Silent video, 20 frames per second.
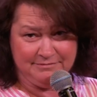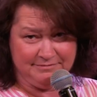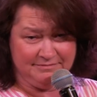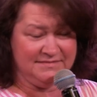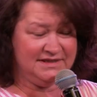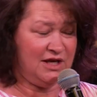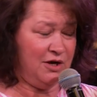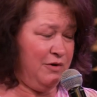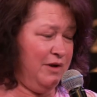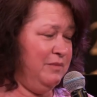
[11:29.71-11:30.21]

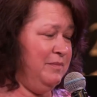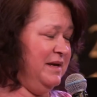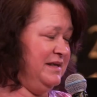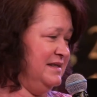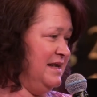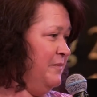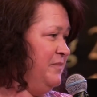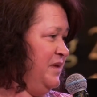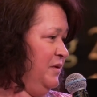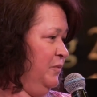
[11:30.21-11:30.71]
So it'd be
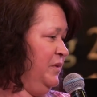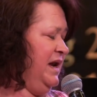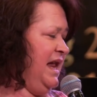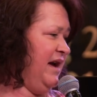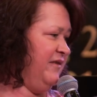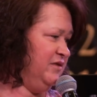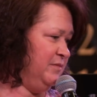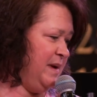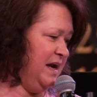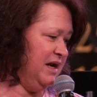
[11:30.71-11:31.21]
something we'd have
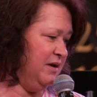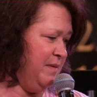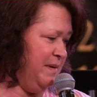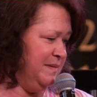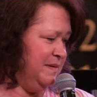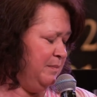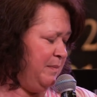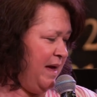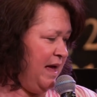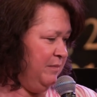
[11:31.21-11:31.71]
to make a
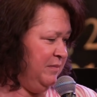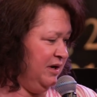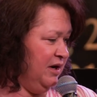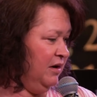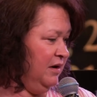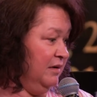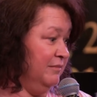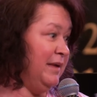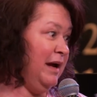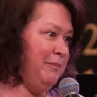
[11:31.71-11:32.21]
monthly payment
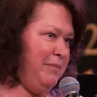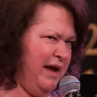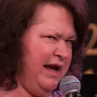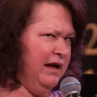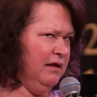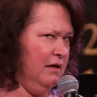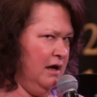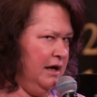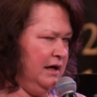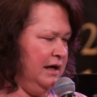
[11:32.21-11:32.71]
on it and pay a
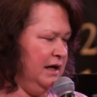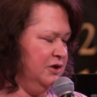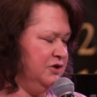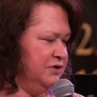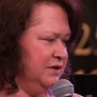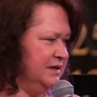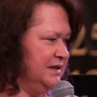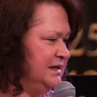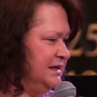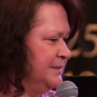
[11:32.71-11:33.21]
lot of
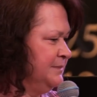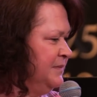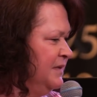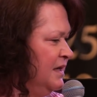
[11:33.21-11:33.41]
interest.